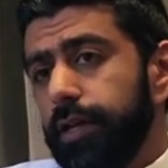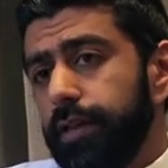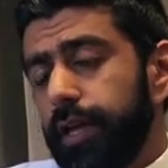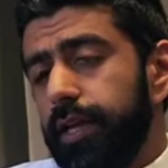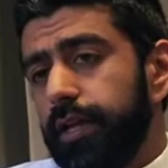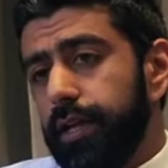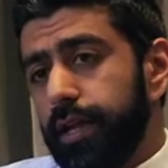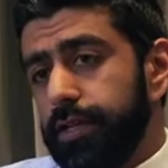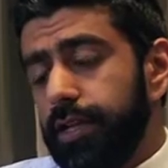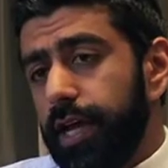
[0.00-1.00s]
they
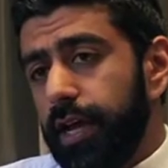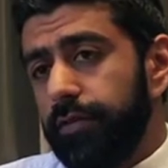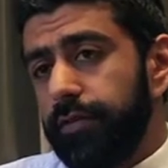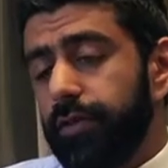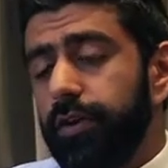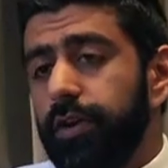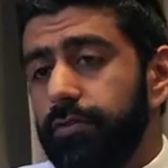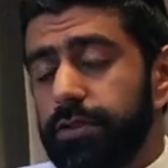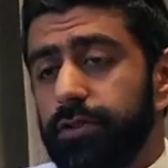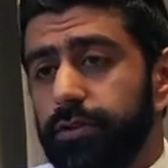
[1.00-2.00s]
actually have a very high
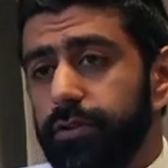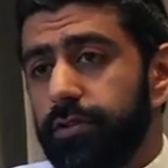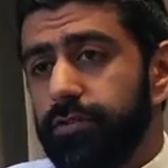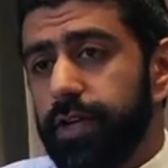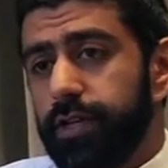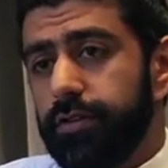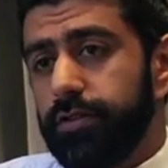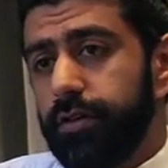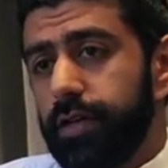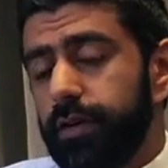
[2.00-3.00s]
recycled
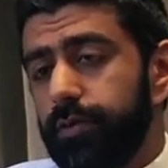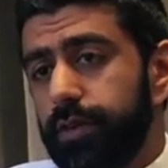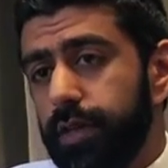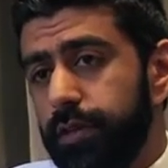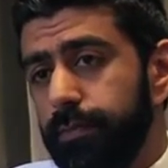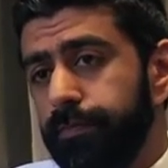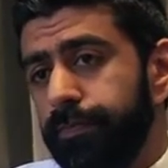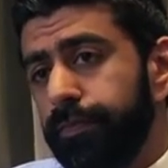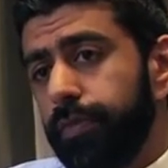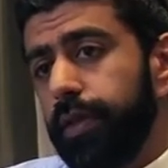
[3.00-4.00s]
content within them,
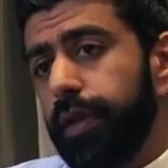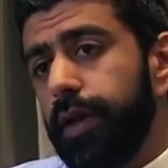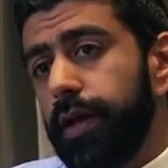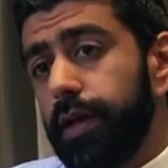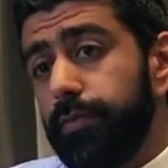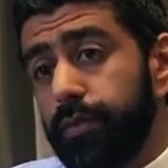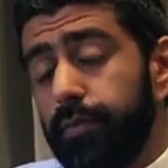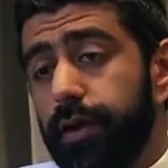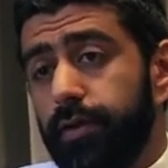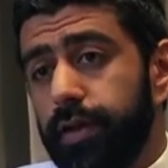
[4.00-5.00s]

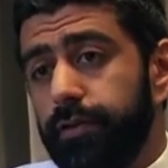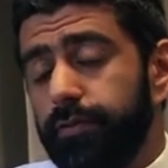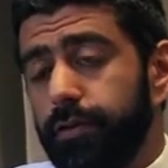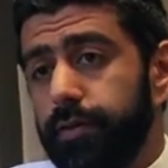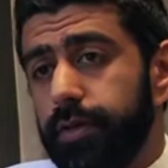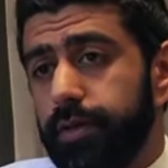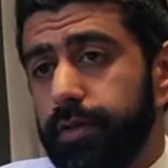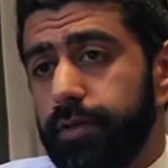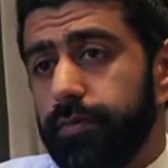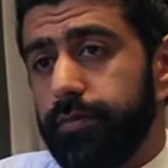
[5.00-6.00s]
primarily from
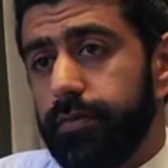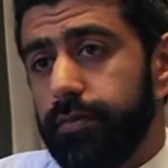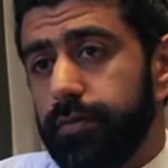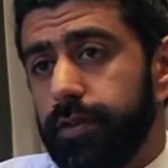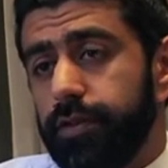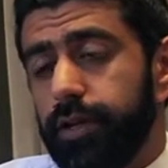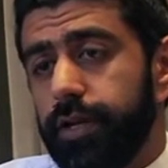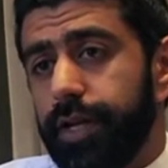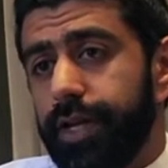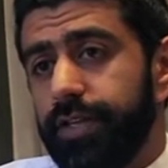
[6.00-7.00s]
a
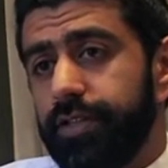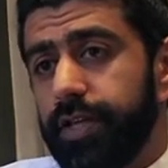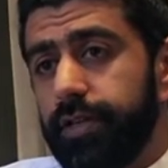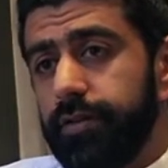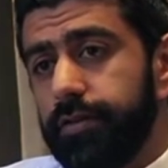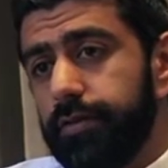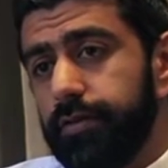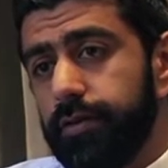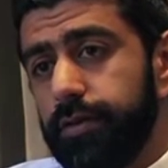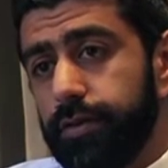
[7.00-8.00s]
China clay stent
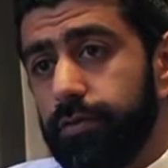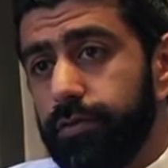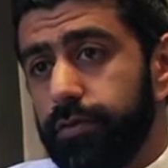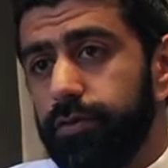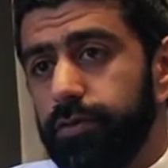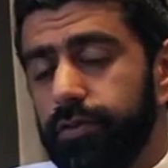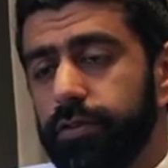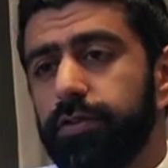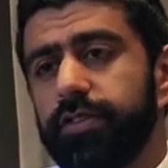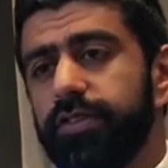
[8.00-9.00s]
source.
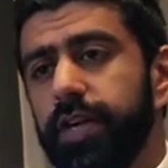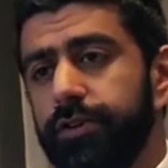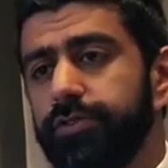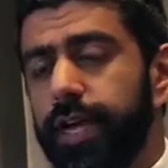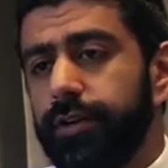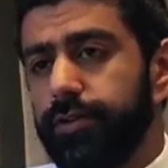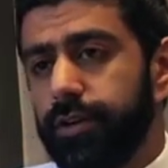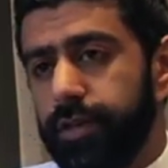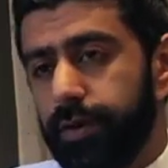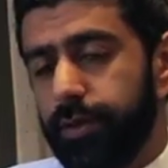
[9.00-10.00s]
So it's a secondary
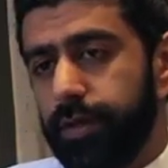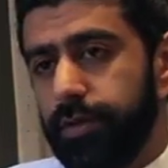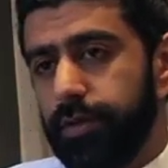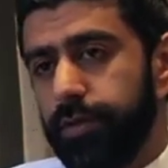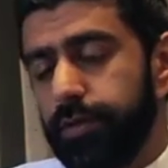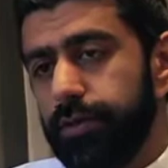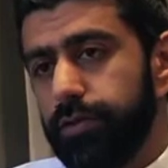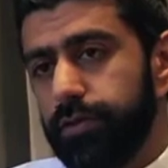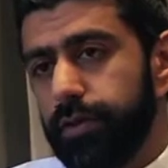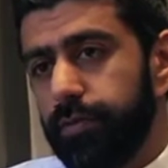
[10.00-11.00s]
aggregate that we
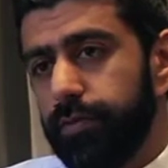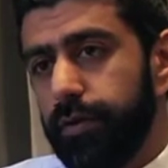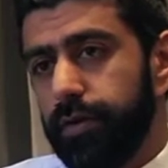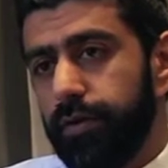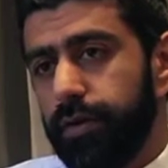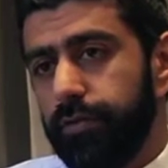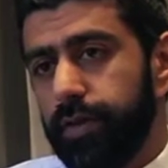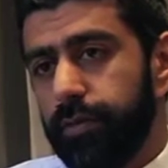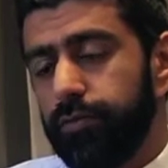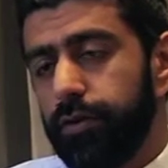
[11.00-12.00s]
use primarily for
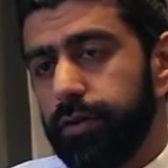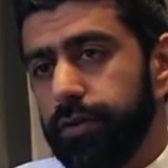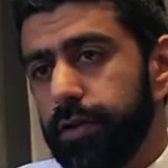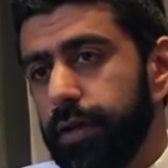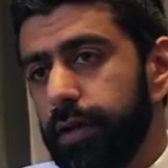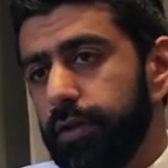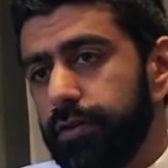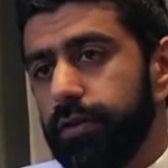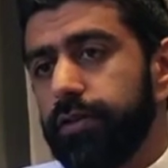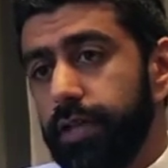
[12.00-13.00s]
that product,
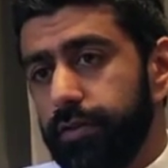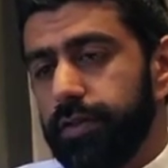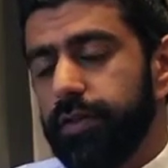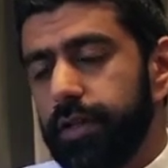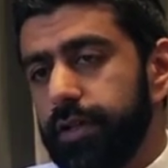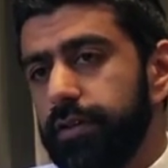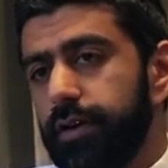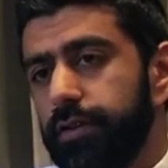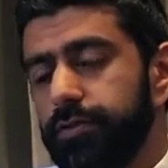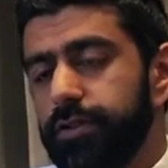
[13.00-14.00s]
so to give it its
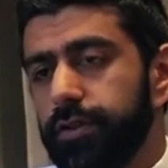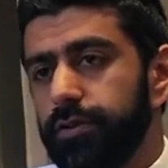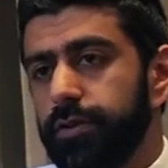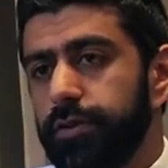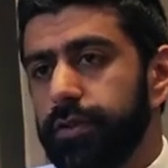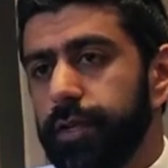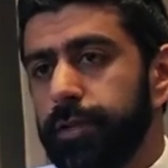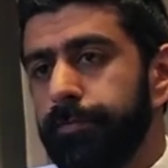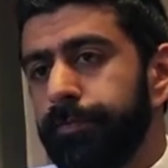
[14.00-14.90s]
high recycled content.